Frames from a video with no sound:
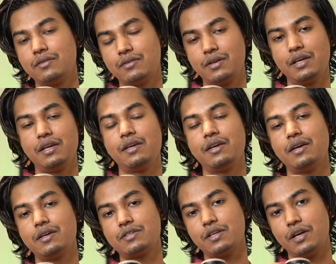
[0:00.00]
3
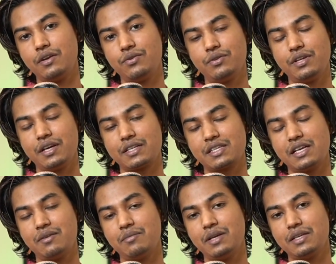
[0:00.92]
years into the
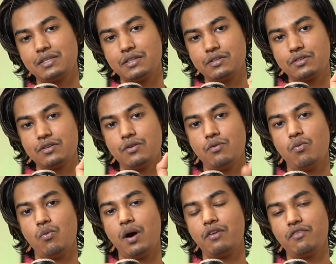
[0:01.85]
examinations,
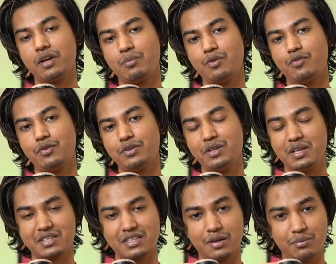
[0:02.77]
1 week before the
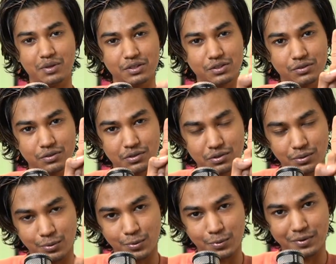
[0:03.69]
examination,
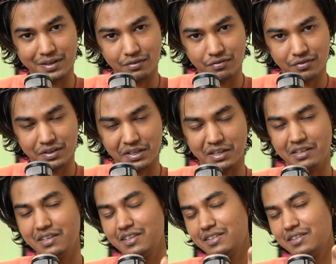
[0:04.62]
you will feel
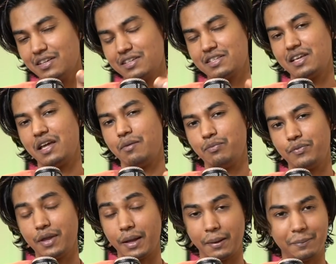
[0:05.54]
the same
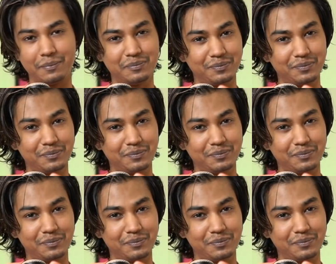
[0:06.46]
thing.